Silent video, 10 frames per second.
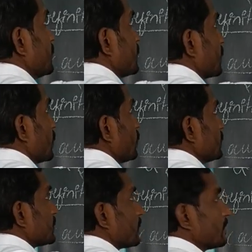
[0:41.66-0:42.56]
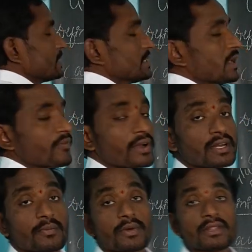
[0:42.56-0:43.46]
but the ketones adverse
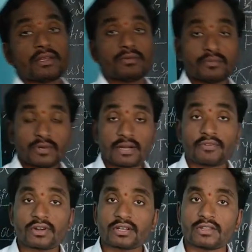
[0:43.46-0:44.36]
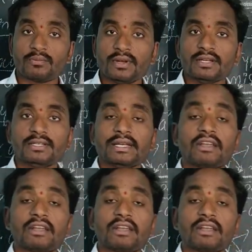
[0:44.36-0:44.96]
effect upon the blood.